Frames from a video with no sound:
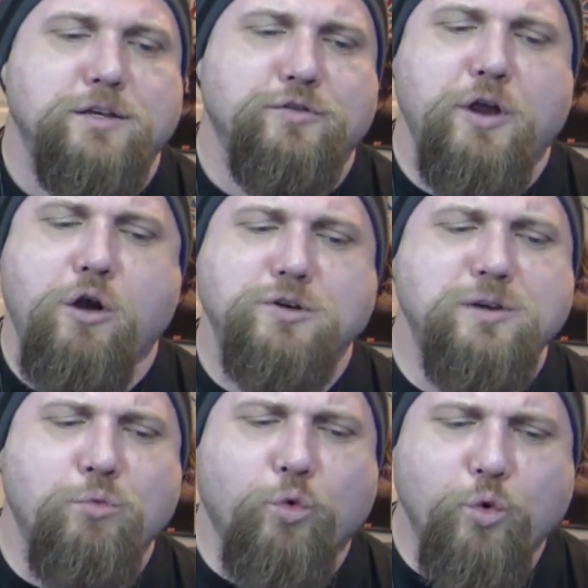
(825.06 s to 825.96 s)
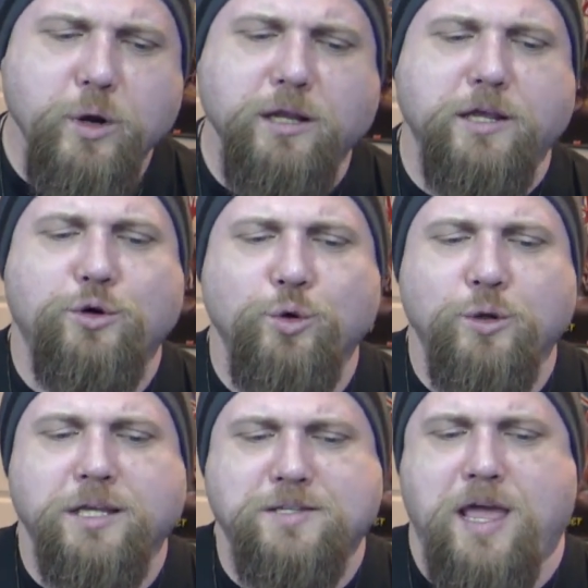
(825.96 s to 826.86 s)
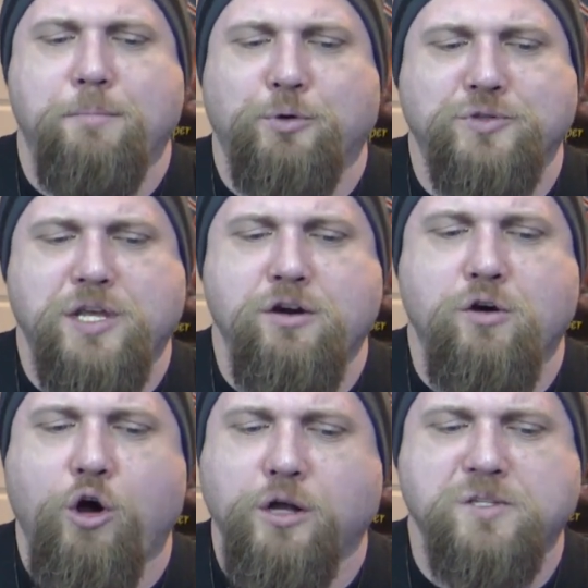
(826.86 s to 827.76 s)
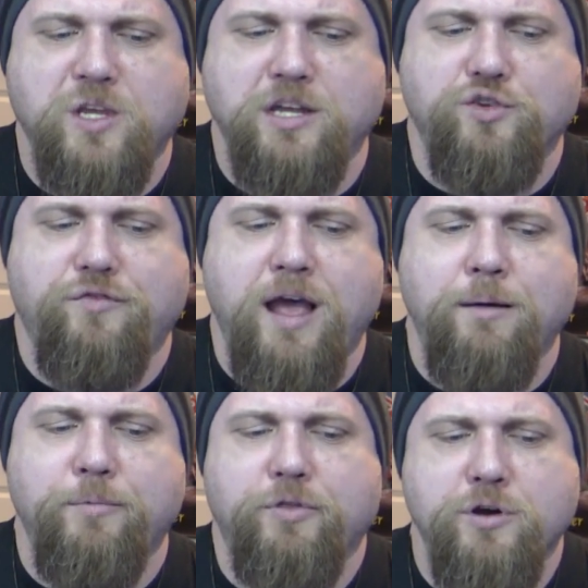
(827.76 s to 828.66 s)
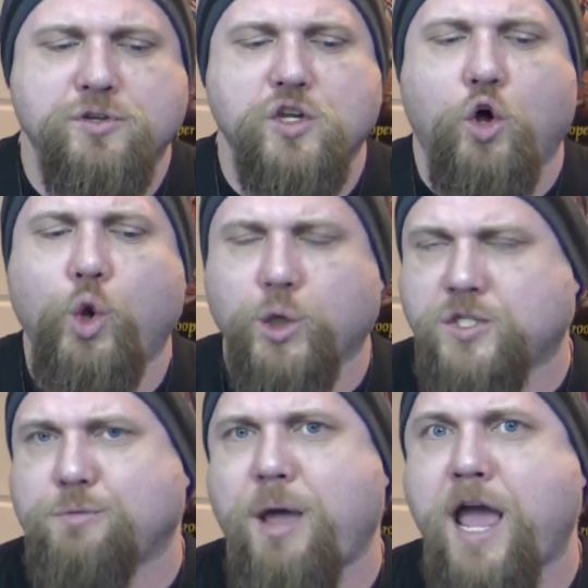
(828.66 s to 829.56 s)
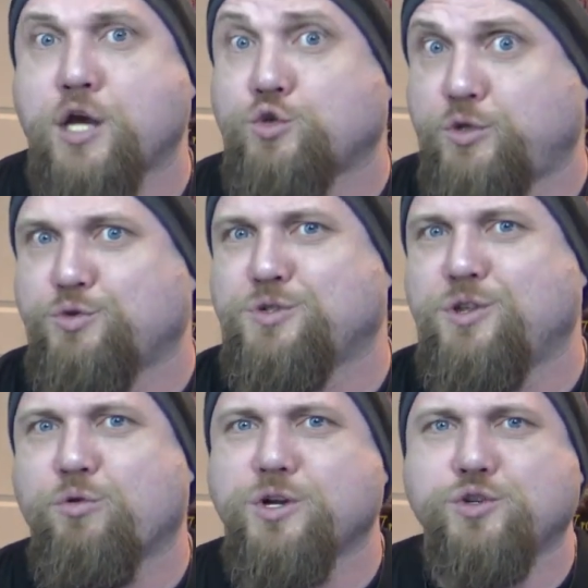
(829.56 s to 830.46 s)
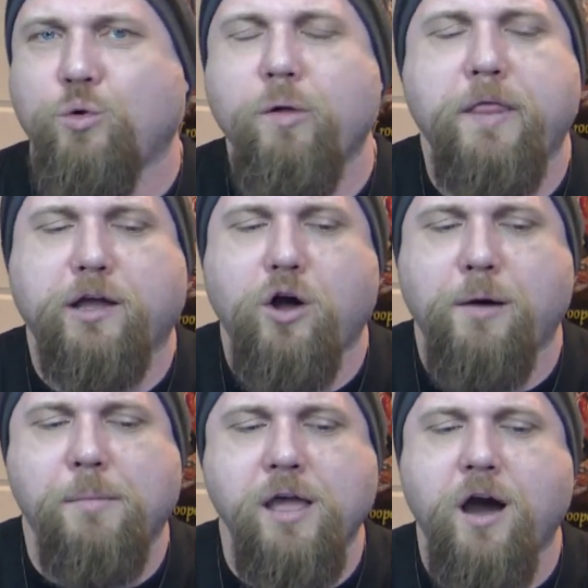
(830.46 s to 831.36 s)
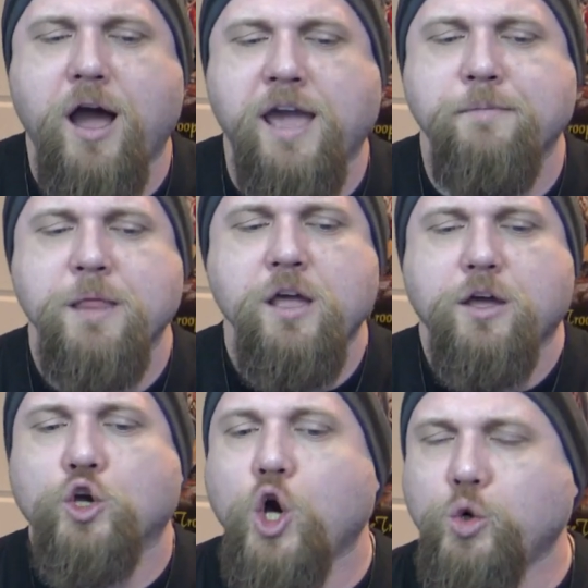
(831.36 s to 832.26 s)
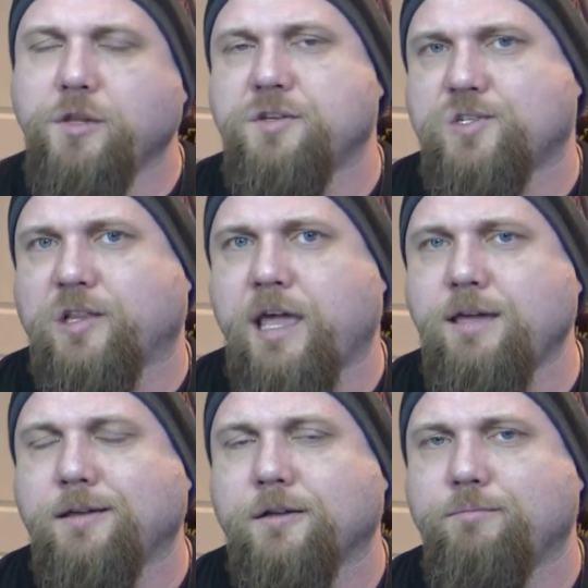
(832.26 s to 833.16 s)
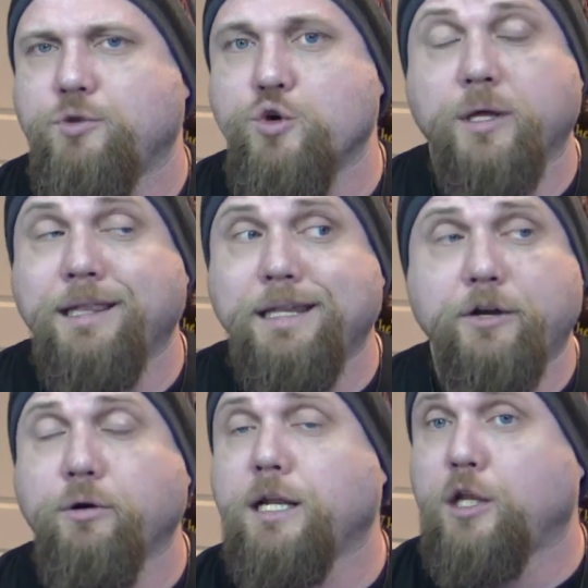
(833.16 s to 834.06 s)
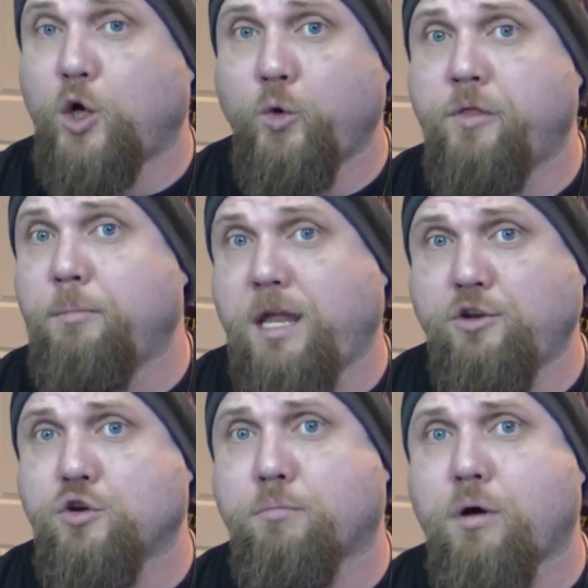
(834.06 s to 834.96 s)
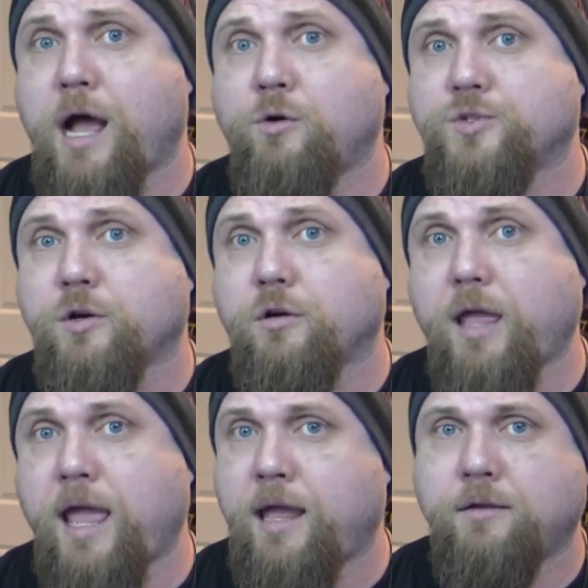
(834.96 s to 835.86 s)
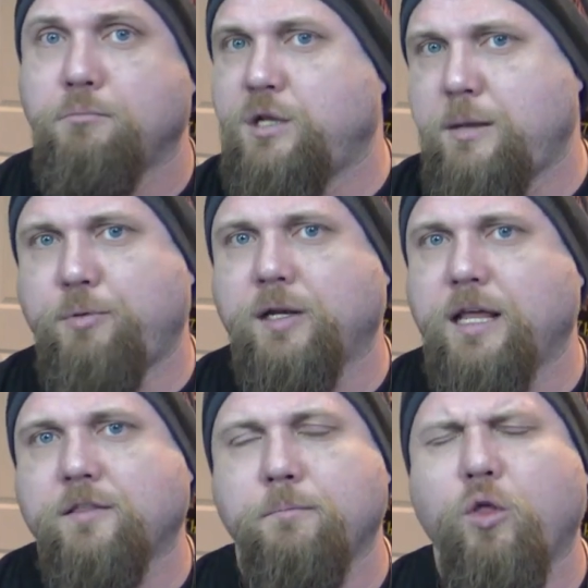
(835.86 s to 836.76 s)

There are some really cool examples here on Sketchfab. There's Hulk Smash, which was the original one that caught my eye. Go to this link you can literally load them in your browser and manipulate them.